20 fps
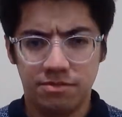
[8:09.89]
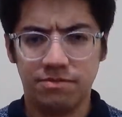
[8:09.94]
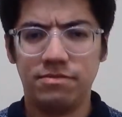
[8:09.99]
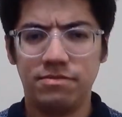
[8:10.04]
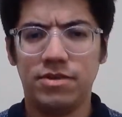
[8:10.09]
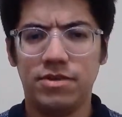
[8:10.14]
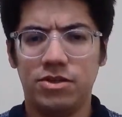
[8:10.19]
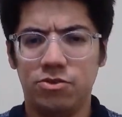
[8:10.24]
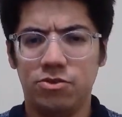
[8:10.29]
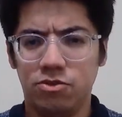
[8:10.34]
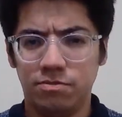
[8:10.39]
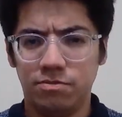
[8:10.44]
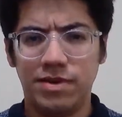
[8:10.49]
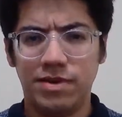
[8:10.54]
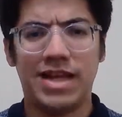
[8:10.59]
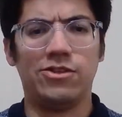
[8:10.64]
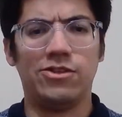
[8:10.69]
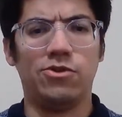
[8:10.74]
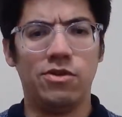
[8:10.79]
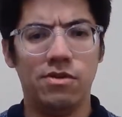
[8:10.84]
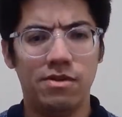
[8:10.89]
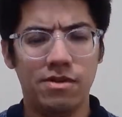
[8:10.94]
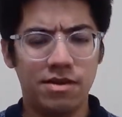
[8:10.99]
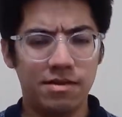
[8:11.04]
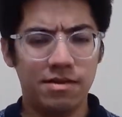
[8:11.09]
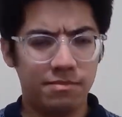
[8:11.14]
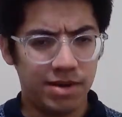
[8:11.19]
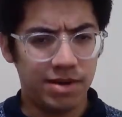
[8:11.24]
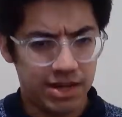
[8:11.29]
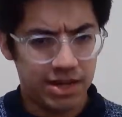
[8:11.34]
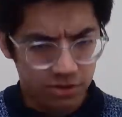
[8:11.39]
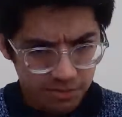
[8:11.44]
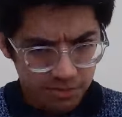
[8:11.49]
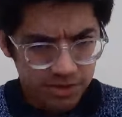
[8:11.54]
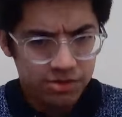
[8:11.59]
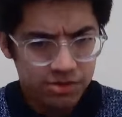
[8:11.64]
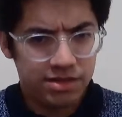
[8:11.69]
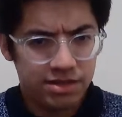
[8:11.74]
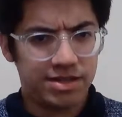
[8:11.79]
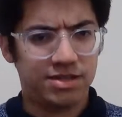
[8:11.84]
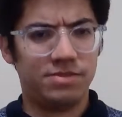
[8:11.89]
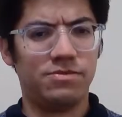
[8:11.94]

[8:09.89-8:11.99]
Platus, Platon, because he had